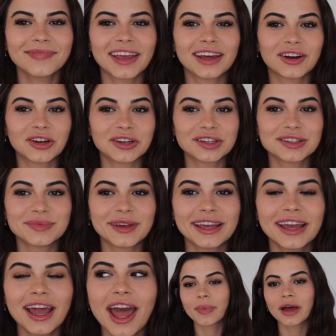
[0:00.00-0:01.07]
it irks
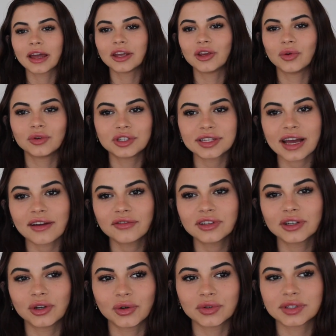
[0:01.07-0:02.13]
me, but you just have
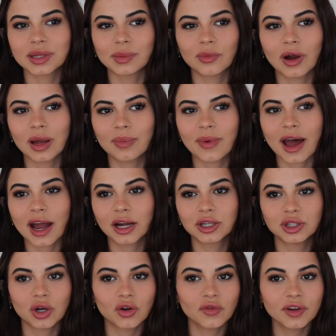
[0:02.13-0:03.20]
to ghost them right back.
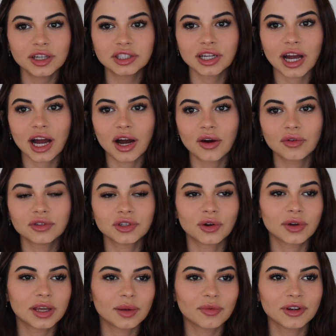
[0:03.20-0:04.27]
Don't reach out.
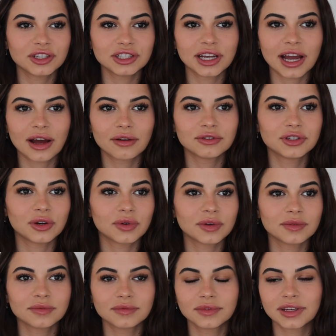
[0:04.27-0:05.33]
Don't keep reaching out.
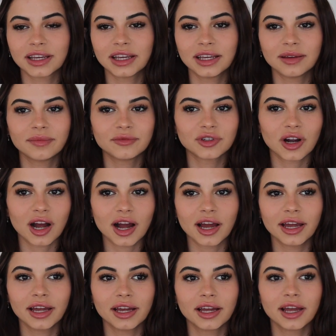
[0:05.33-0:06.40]
Don't keep
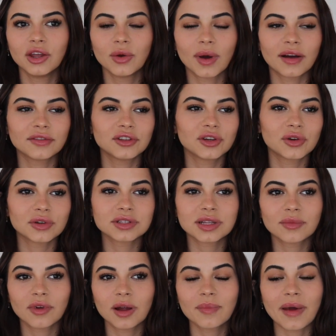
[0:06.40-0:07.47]
trying. You have to ghost
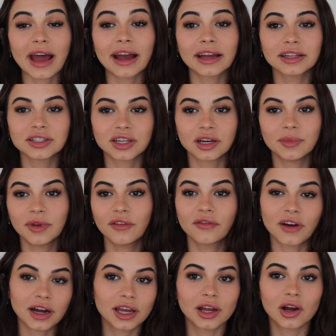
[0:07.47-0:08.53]
them right back. It's gonna be
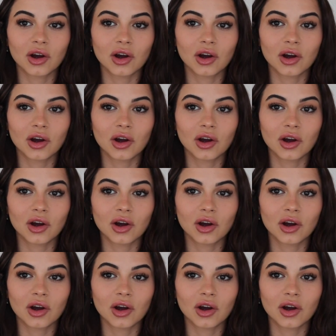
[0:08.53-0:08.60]
fucking